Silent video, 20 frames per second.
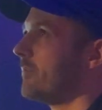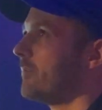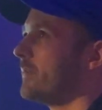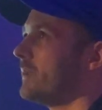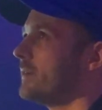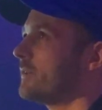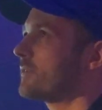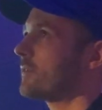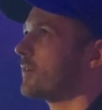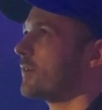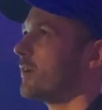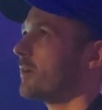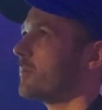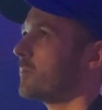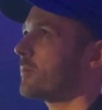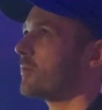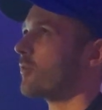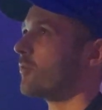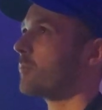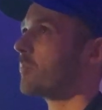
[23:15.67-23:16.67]
in
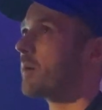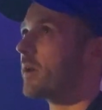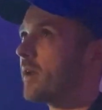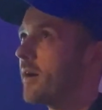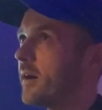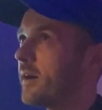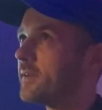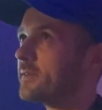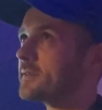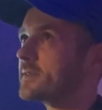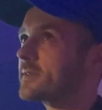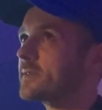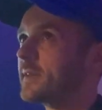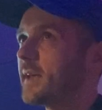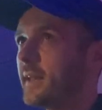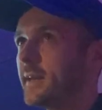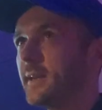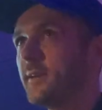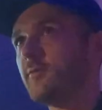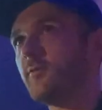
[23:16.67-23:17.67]
terms of plants,
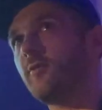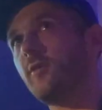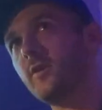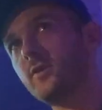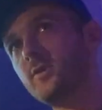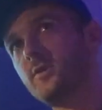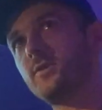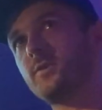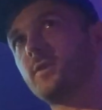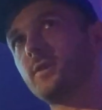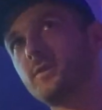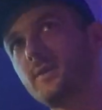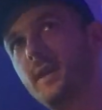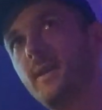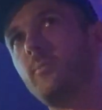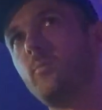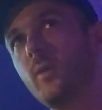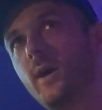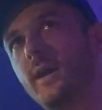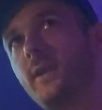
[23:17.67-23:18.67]
and it functions the
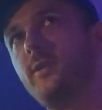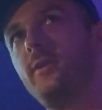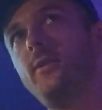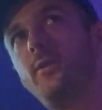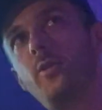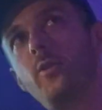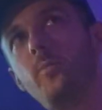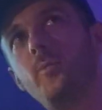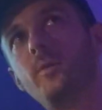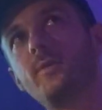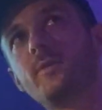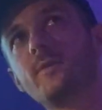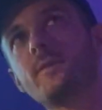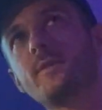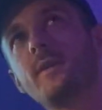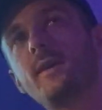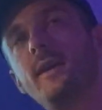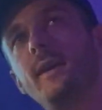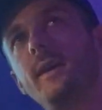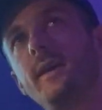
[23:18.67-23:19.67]
same way in
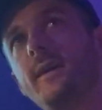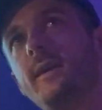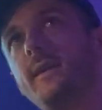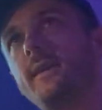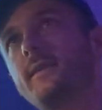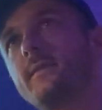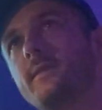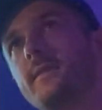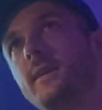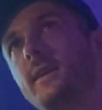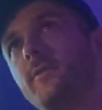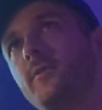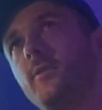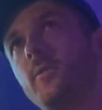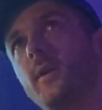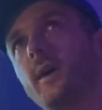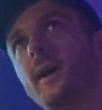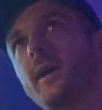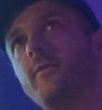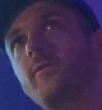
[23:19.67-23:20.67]
humans, is that if
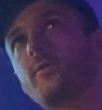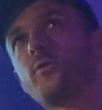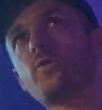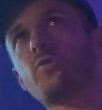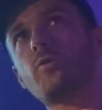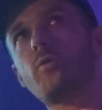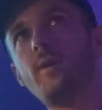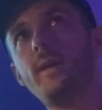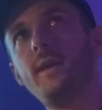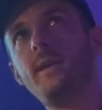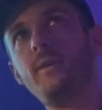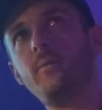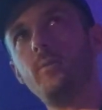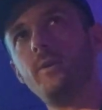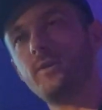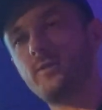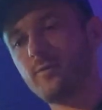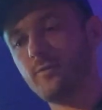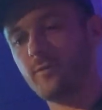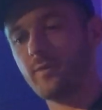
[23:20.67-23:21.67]
you have a tree
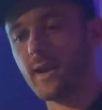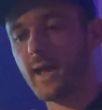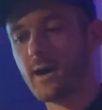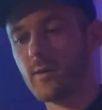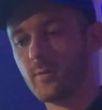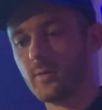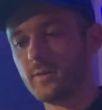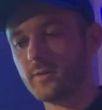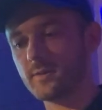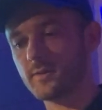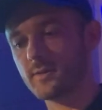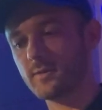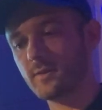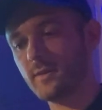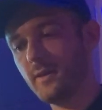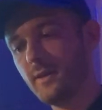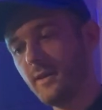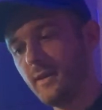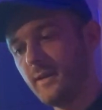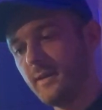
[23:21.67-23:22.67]
which flowers
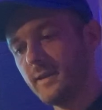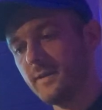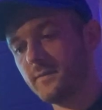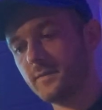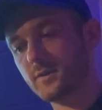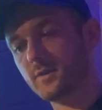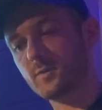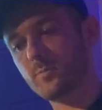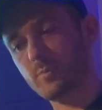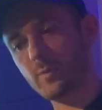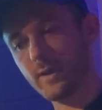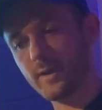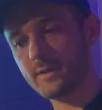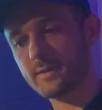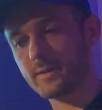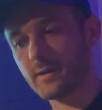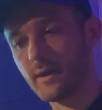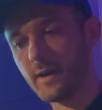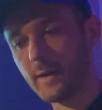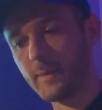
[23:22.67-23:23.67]
in the
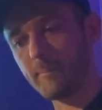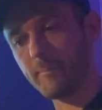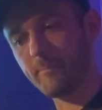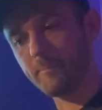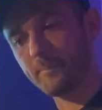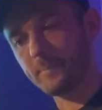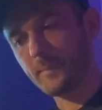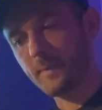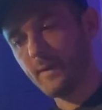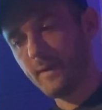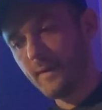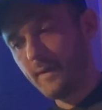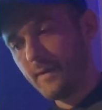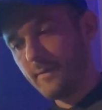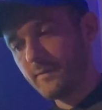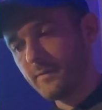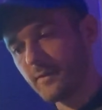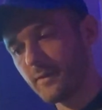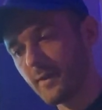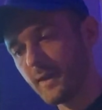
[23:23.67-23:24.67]
springtime,
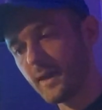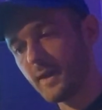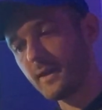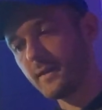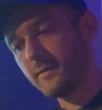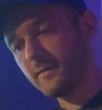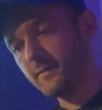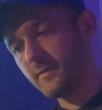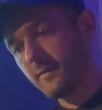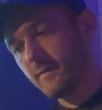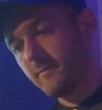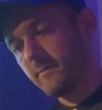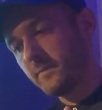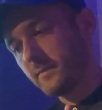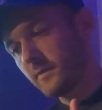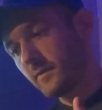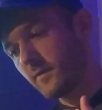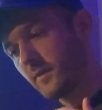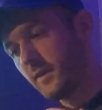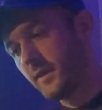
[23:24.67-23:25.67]
then
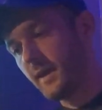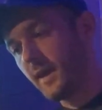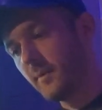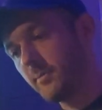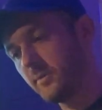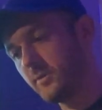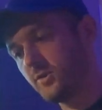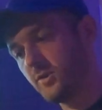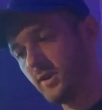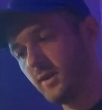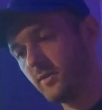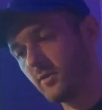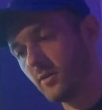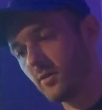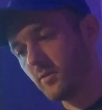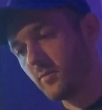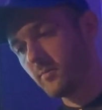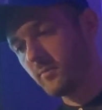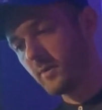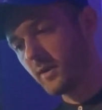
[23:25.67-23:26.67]
the
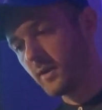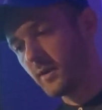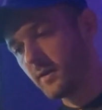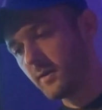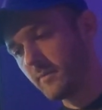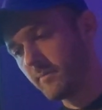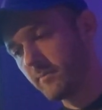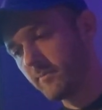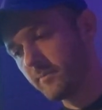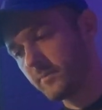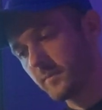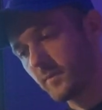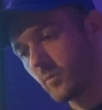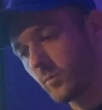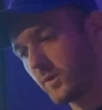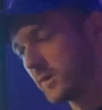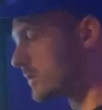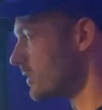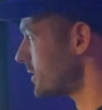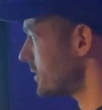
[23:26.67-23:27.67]
epigenome, which